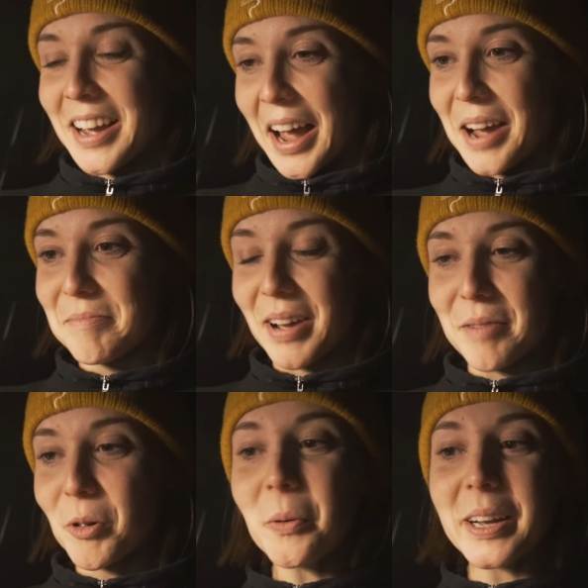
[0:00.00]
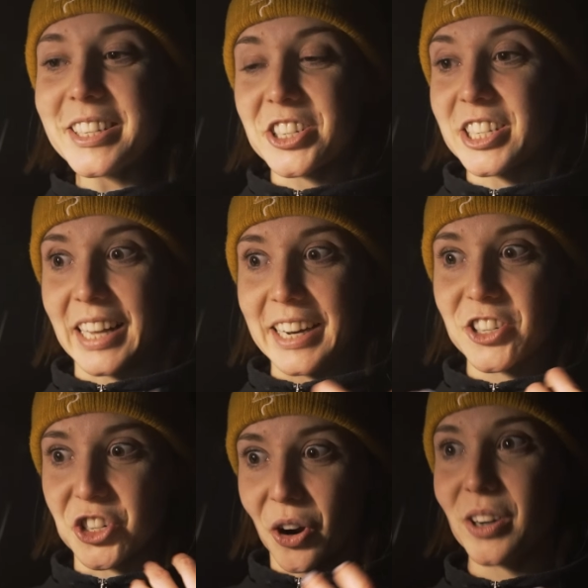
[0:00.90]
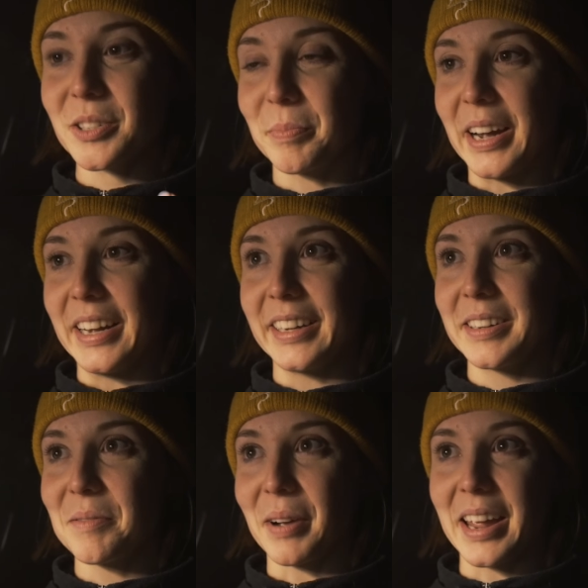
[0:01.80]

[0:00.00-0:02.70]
I'm always just like shocked by